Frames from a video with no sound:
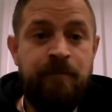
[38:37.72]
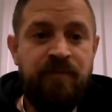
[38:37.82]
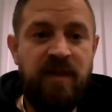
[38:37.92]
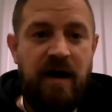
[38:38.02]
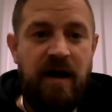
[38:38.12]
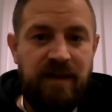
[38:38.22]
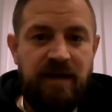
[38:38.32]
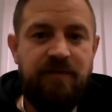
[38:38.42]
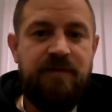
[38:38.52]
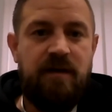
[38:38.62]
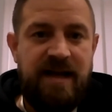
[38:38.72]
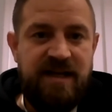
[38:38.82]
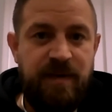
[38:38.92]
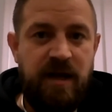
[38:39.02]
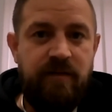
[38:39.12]
that have lived
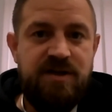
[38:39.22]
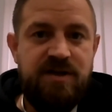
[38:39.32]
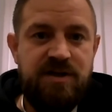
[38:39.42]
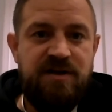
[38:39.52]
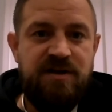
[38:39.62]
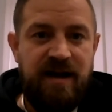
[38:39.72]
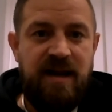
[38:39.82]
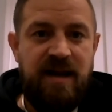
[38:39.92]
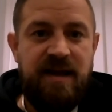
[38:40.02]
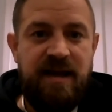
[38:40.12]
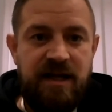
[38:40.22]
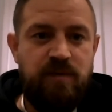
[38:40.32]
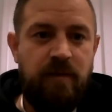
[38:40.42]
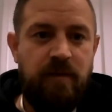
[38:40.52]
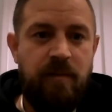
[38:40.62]
experiences that can engage
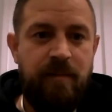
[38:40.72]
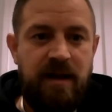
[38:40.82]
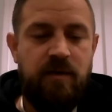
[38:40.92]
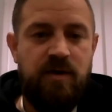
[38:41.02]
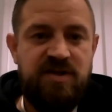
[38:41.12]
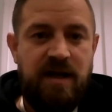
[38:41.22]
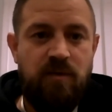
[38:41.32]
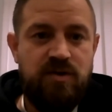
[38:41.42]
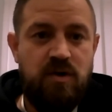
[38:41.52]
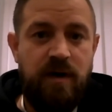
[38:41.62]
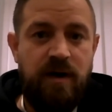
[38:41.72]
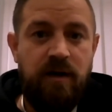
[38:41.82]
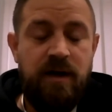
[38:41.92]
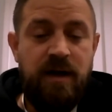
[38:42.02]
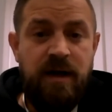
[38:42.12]
with them and make them understand what's going
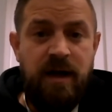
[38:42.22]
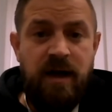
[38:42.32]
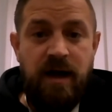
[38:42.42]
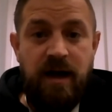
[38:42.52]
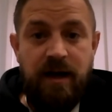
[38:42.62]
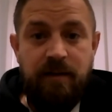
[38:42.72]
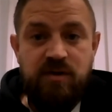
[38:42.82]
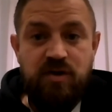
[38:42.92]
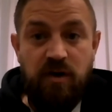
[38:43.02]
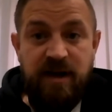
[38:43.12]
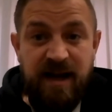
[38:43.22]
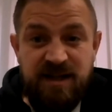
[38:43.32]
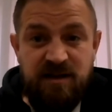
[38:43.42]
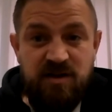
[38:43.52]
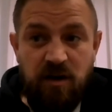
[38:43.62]
on. So yes,
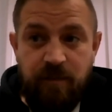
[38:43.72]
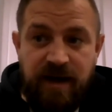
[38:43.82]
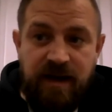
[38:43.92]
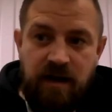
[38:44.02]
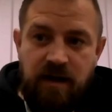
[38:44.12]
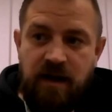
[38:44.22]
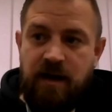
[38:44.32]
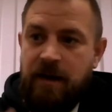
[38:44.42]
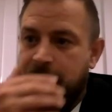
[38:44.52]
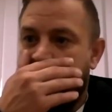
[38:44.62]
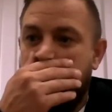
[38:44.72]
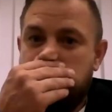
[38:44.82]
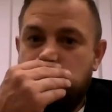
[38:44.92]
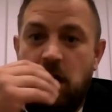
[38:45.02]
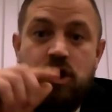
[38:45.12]
there's going to be a
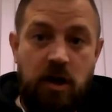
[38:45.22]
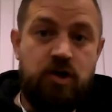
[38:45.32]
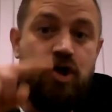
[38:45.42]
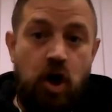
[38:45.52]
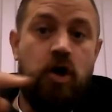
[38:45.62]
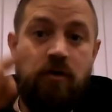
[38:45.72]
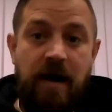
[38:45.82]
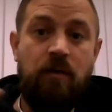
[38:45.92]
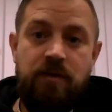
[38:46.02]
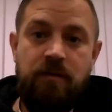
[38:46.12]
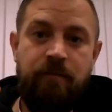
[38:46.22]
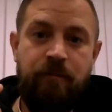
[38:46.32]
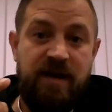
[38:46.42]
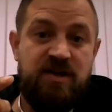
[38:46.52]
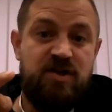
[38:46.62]
turnaround,
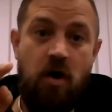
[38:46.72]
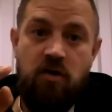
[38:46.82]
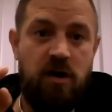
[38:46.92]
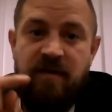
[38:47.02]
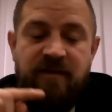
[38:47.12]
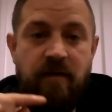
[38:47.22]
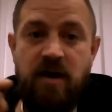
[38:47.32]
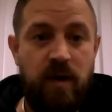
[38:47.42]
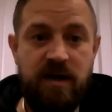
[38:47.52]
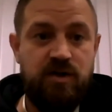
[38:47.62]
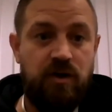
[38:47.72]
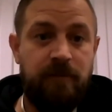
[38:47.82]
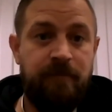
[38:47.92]
but it's not going to be very quick at all.